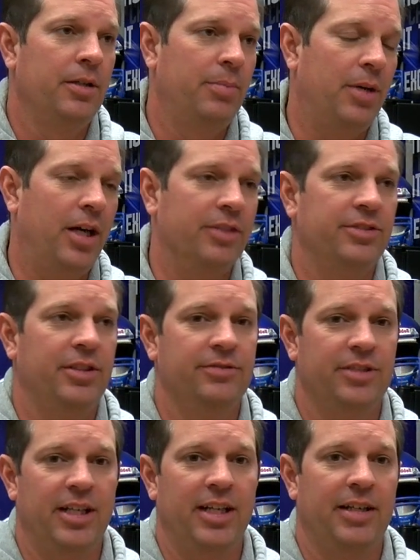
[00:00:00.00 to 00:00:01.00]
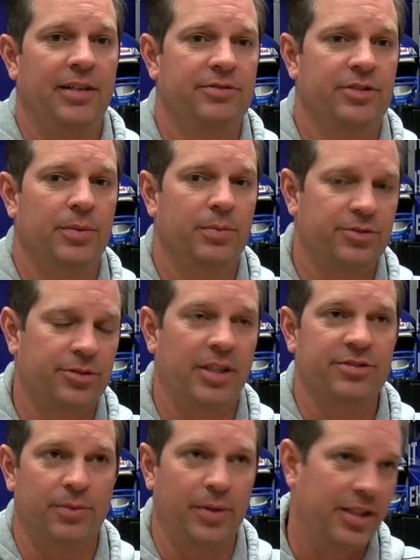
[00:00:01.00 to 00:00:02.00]
positives, the negatives, the
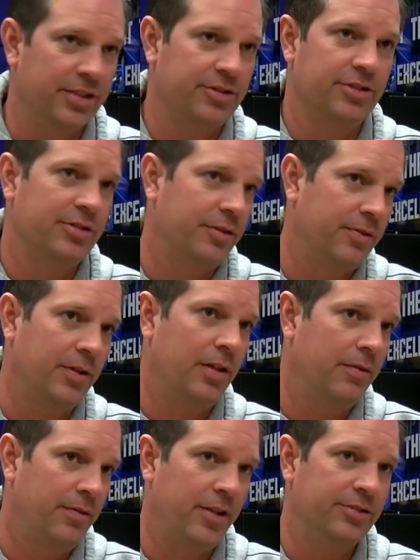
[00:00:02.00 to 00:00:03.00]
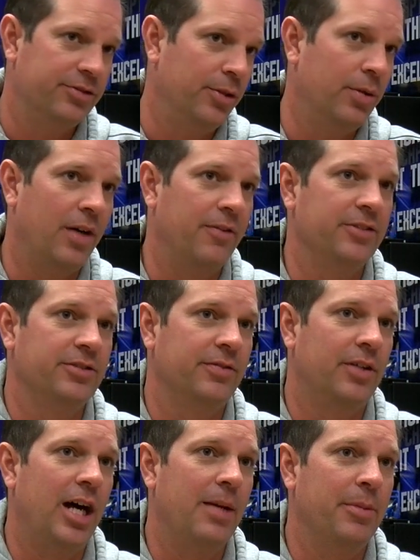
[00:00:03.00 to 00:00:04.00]
strengths and weaknesses of these new offensive
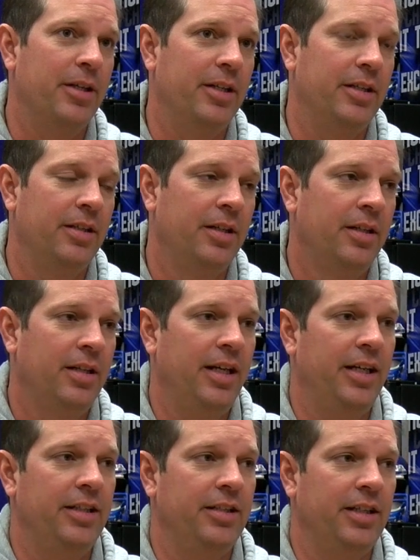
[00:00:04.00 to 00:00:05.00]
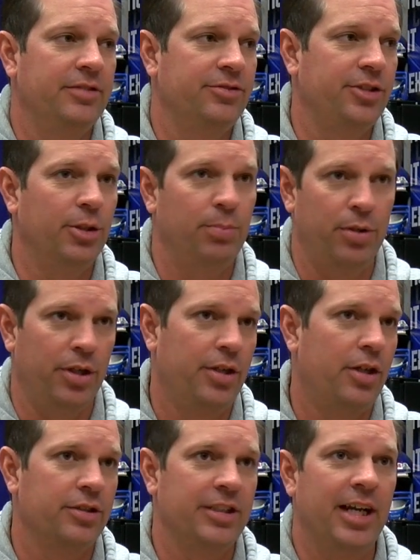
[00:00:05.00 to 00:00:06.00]
linemen and still put it
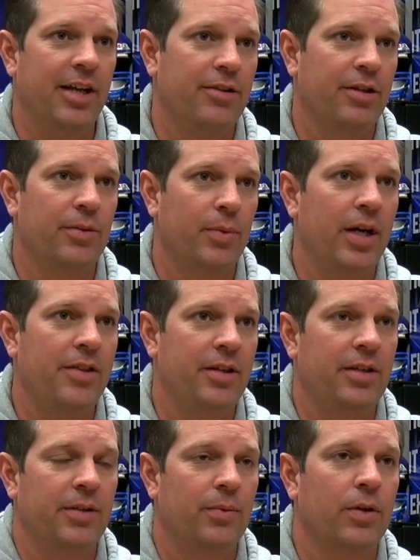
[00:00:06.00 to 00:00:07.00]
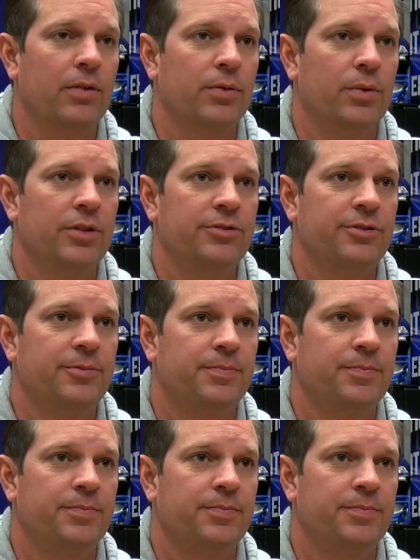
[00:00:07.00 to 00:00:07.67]
all together in a way that it could work for us.